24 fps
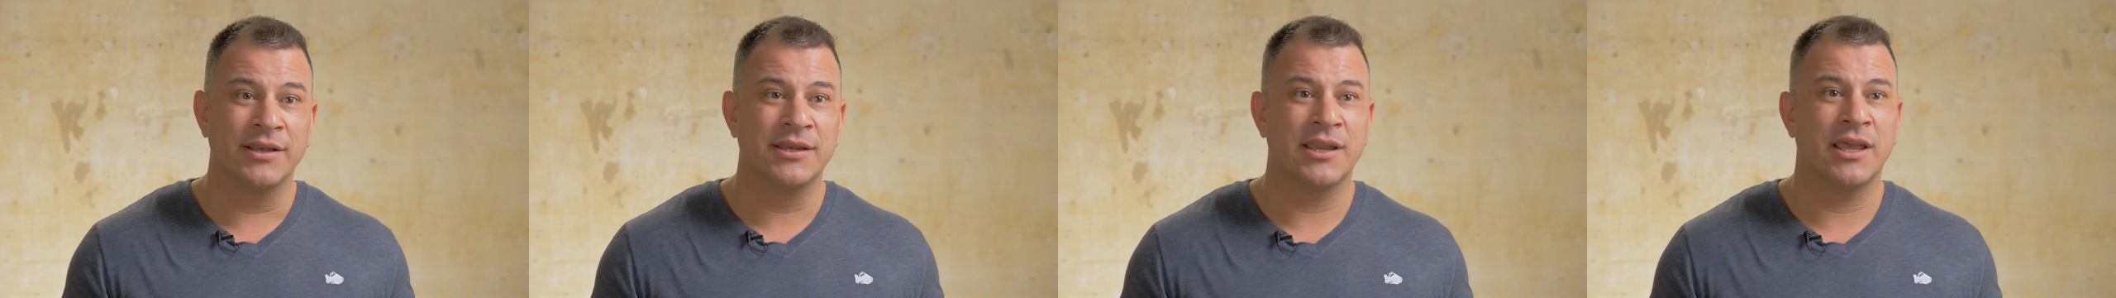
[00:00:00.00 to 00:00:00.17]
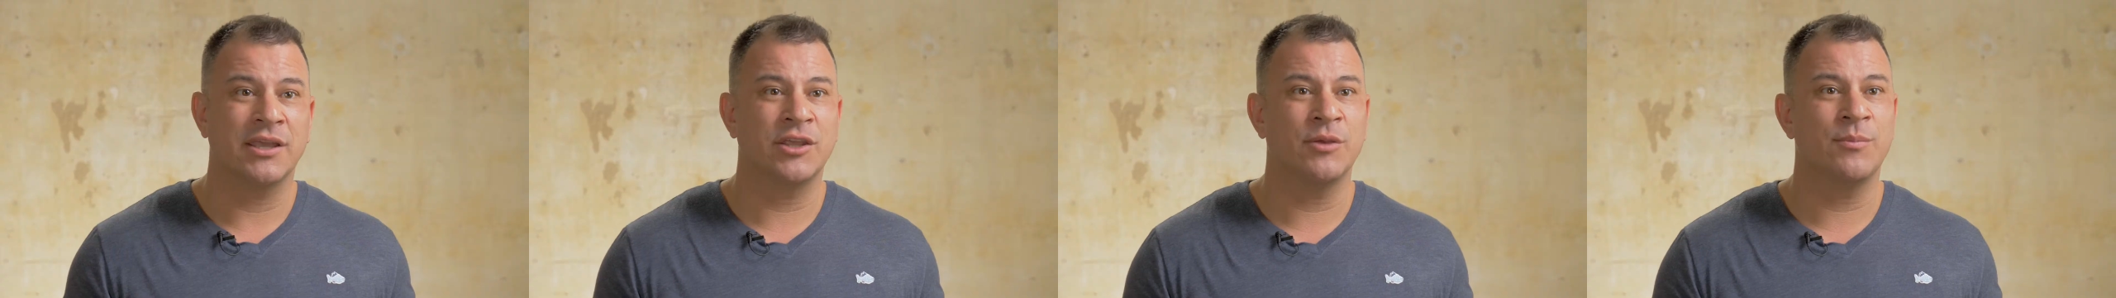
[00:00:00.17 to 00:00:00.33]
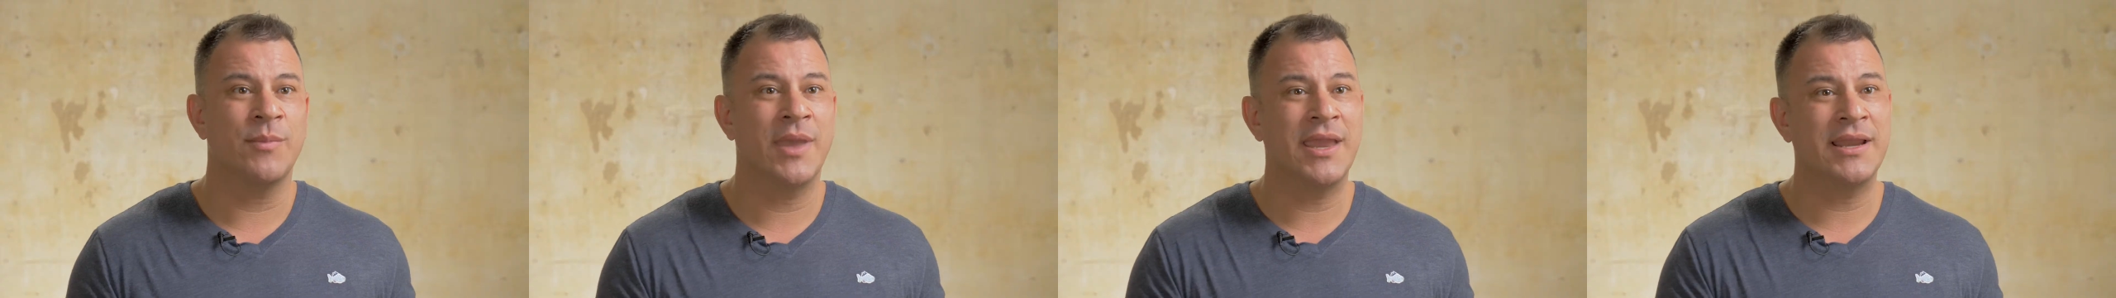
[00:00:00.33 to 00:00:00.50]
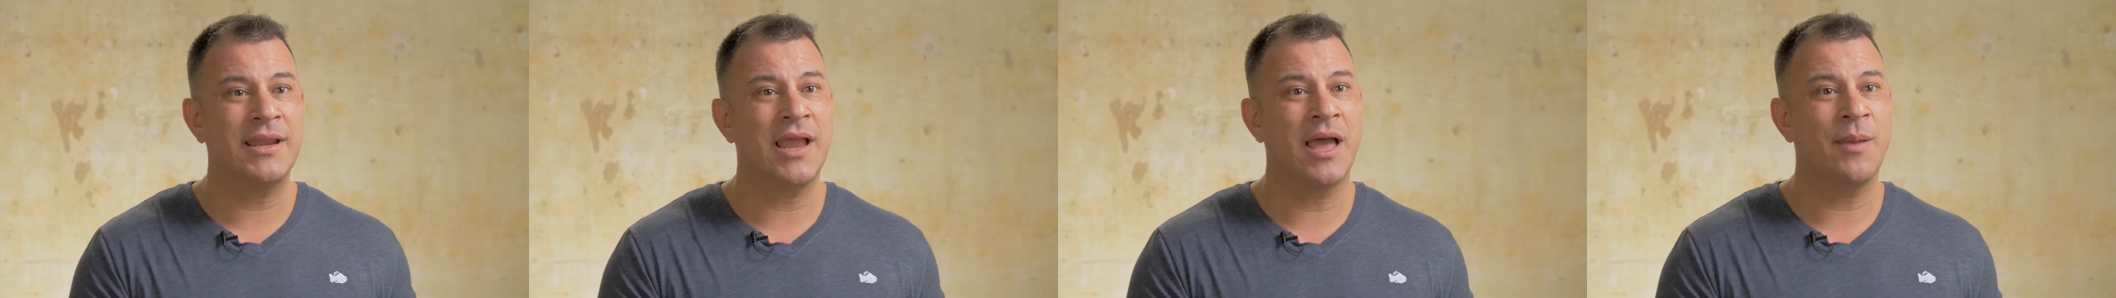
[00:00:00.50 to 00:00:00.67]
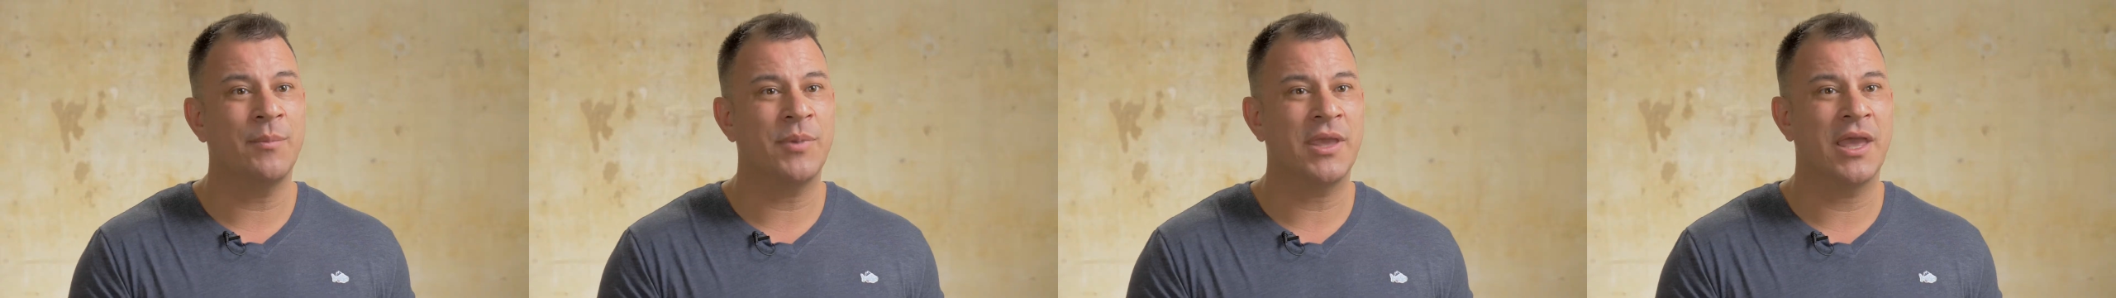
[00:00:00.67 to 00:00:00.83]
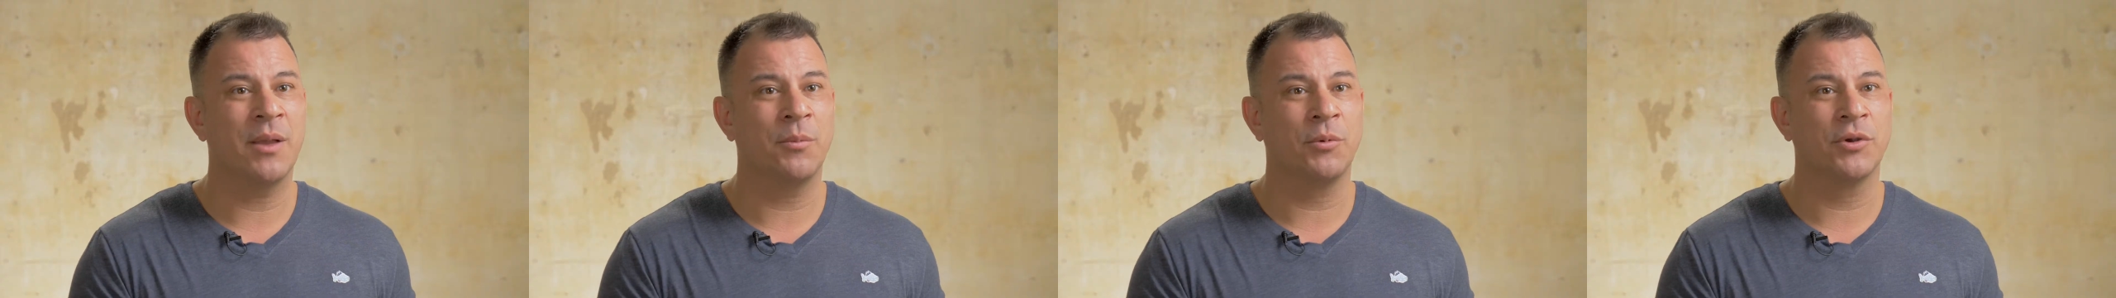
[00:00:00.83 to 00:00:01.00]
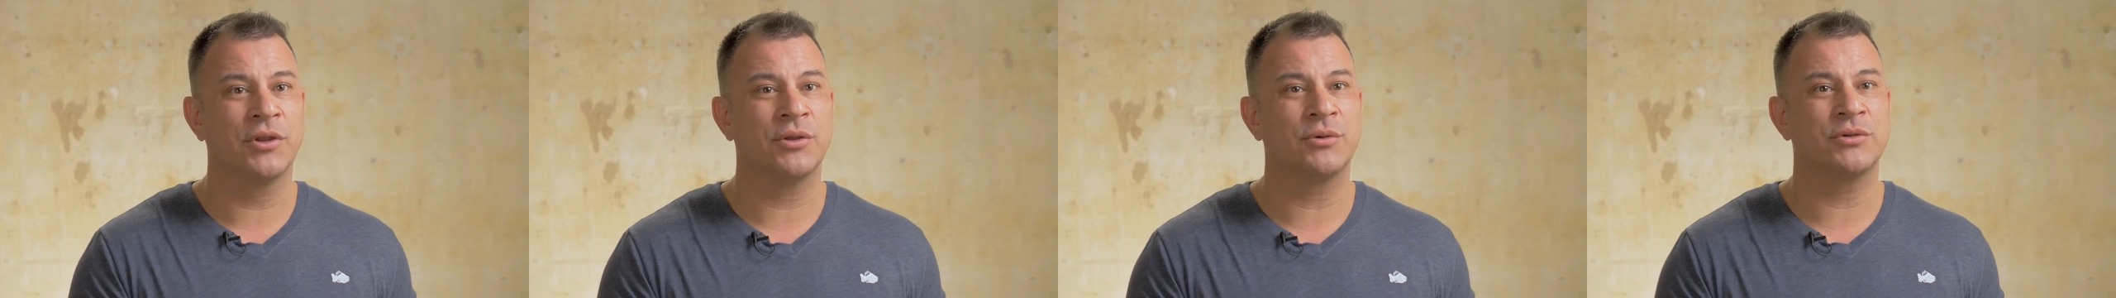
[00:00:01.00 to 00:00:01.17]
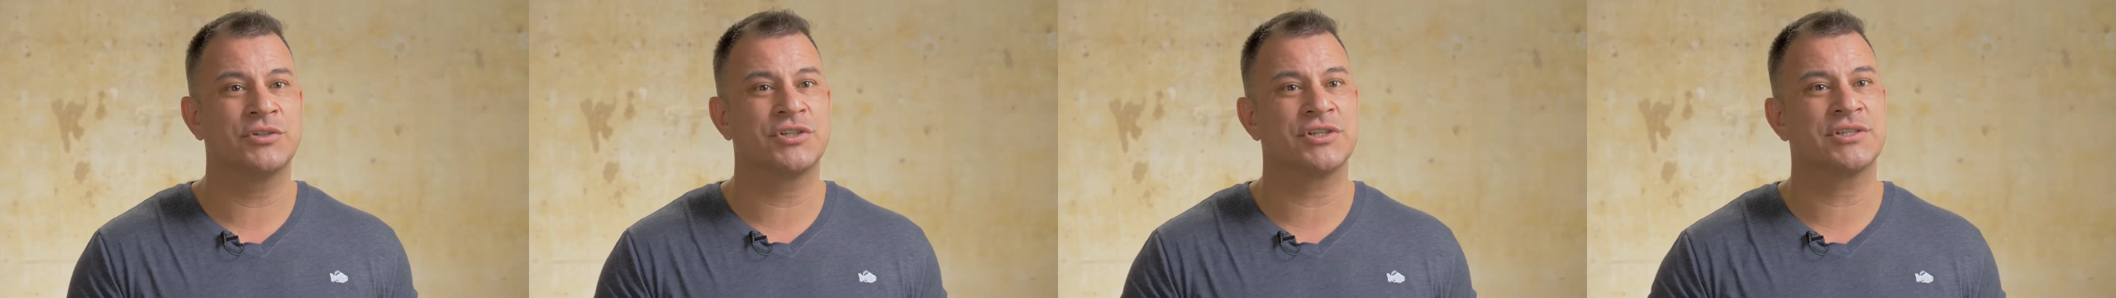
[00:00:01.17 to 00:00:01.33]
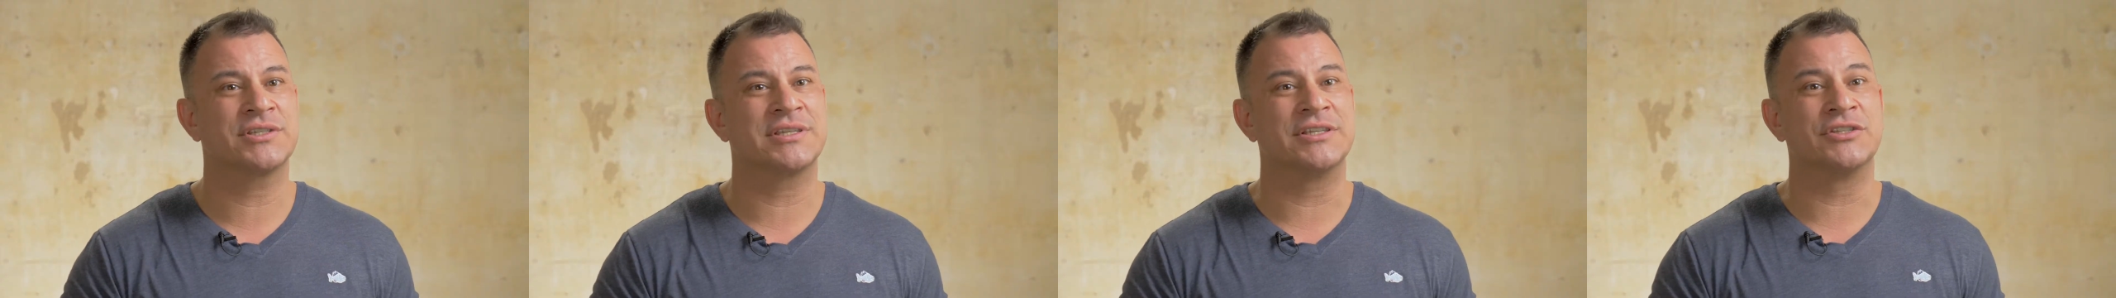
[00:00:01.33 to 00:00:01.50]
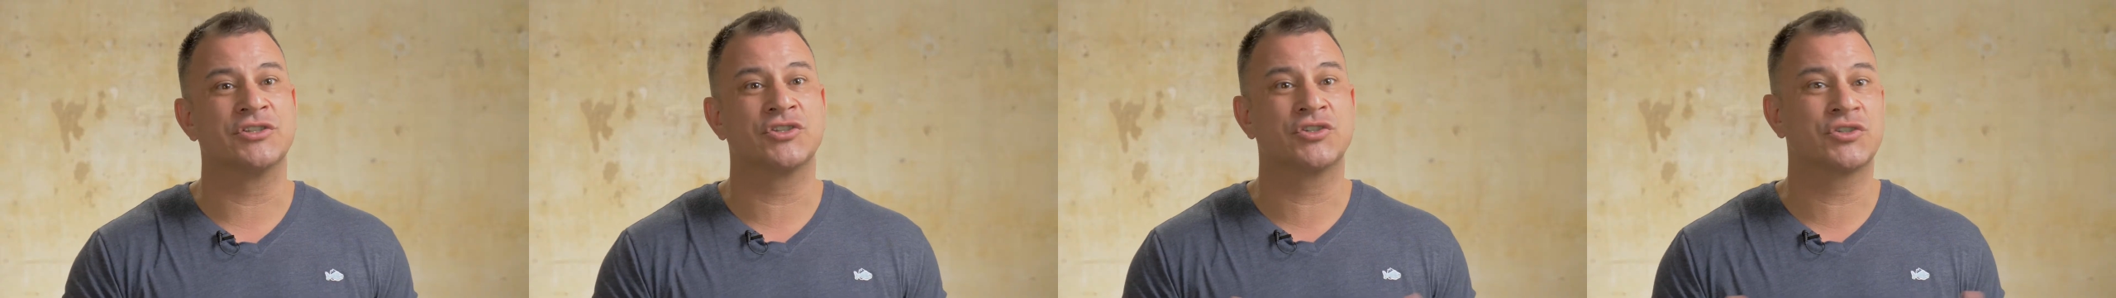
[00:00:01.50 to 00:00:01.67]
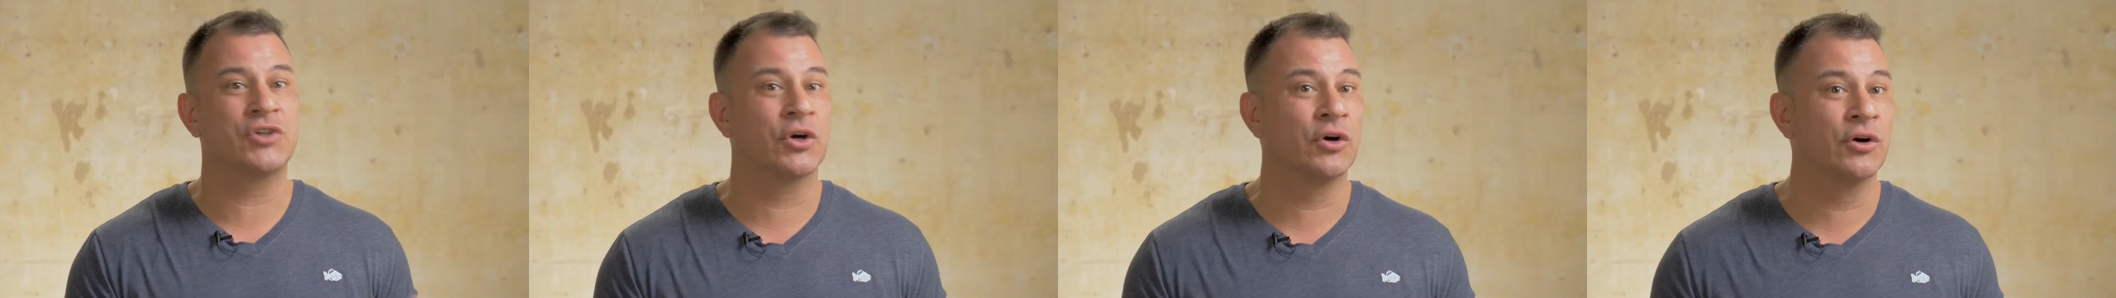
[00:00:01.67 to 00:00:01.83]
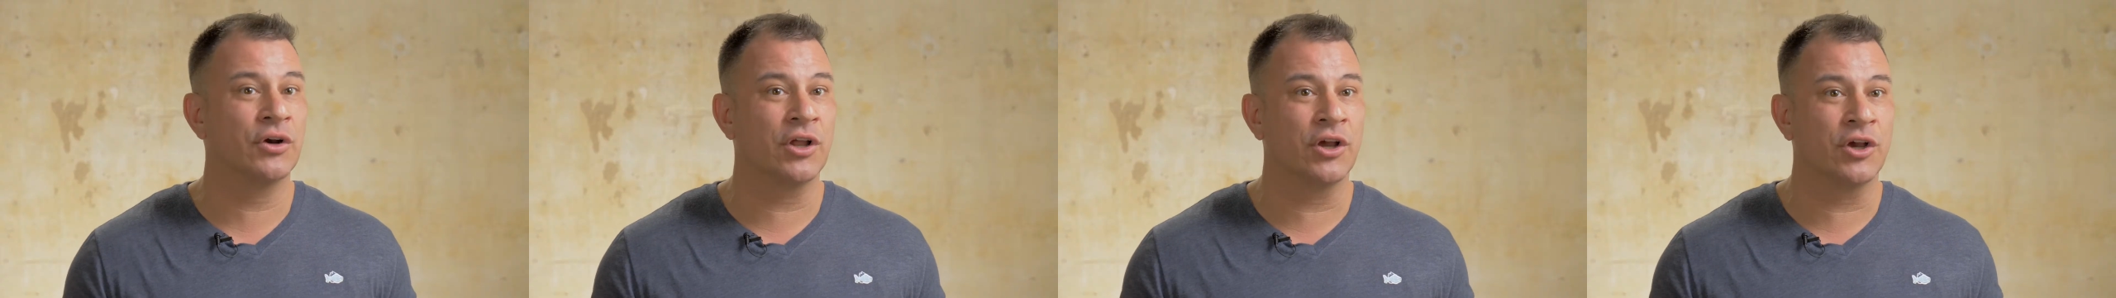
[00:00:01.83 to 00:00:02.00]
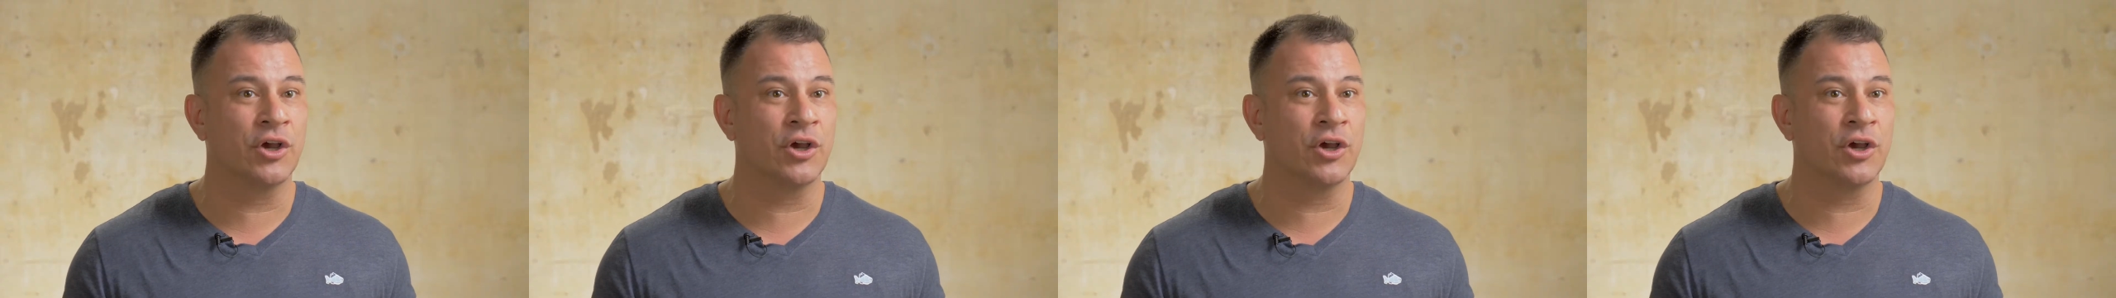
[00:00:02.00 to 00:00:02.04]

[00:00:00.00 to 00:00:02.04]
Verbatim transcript: Now, you may not be able to just insert